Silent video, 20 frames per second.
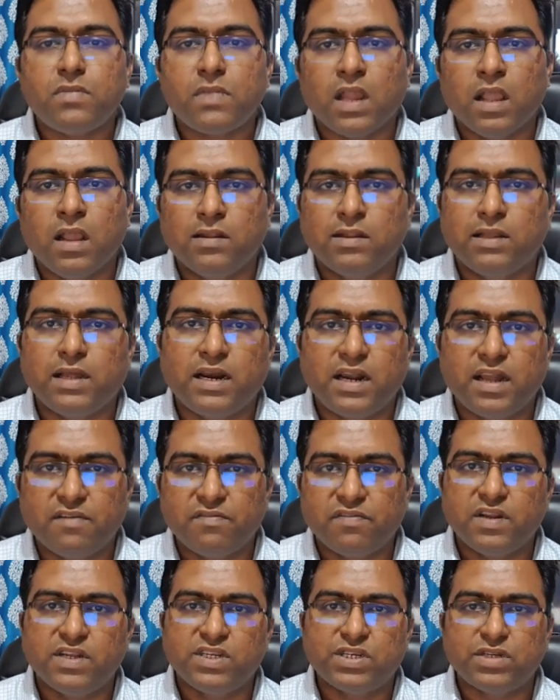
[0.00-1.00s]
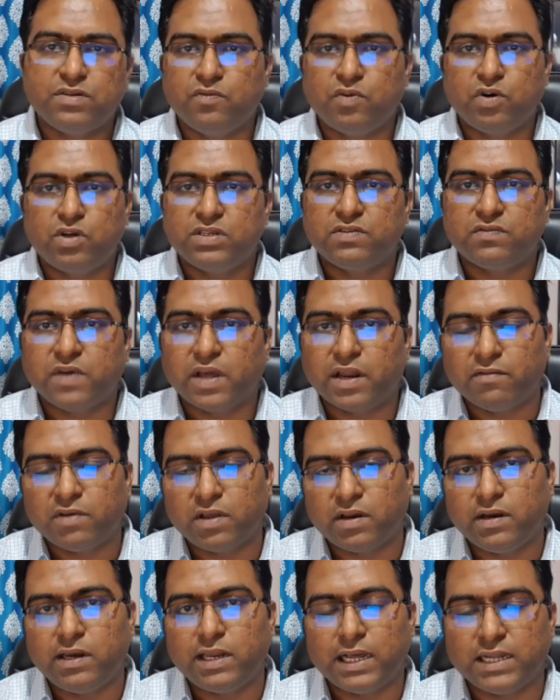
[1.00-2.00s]
and their definition was very,
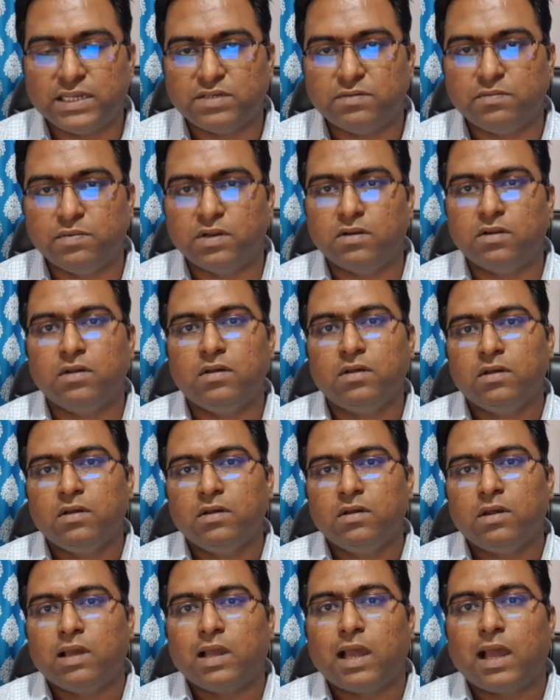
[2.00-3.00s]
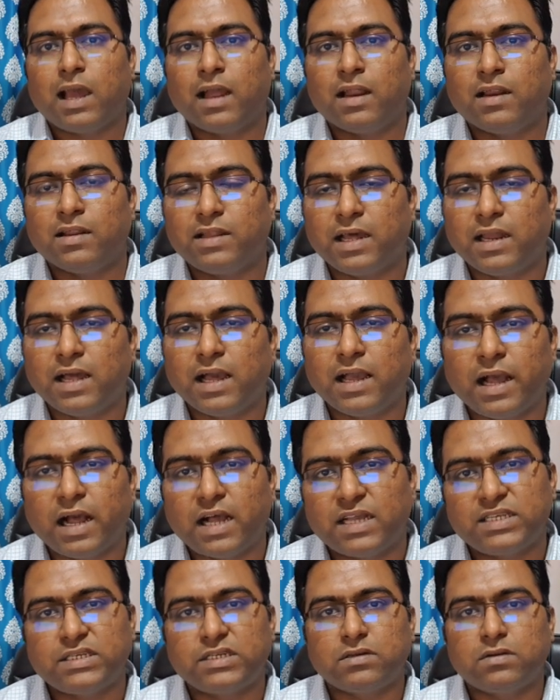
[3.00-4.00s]
very tangible. And then I
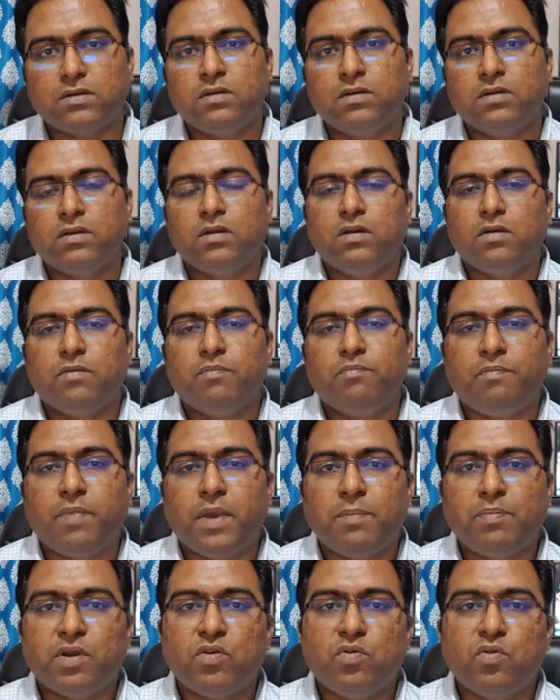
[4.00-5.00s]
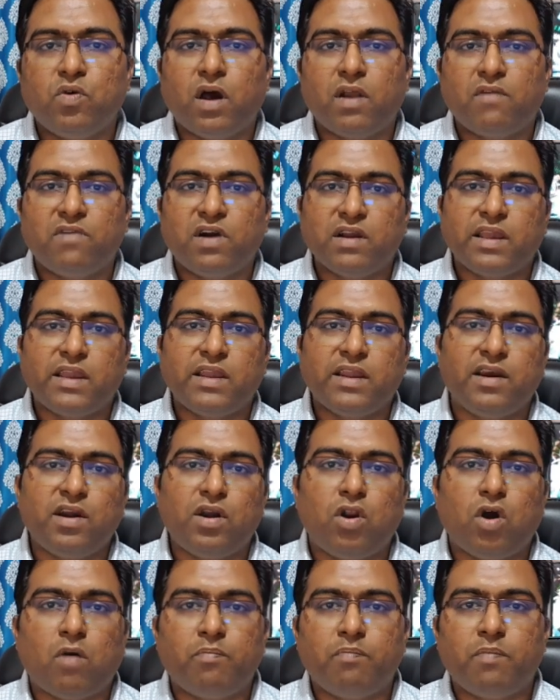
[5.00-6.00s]
asked people who are working in
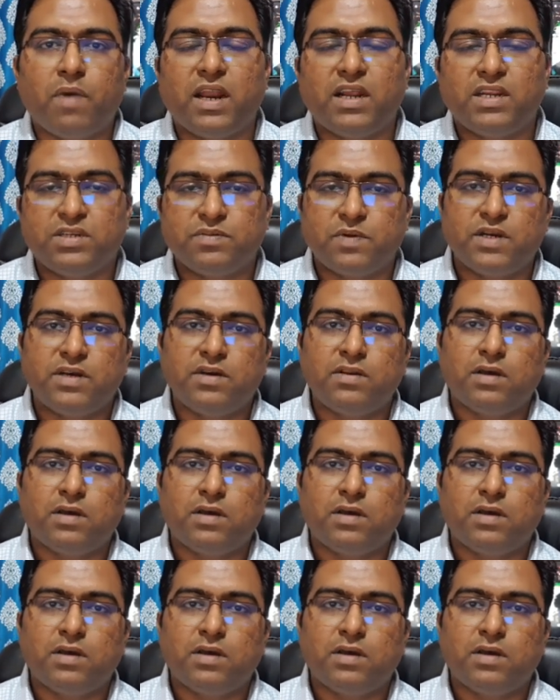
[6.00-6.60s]
top management.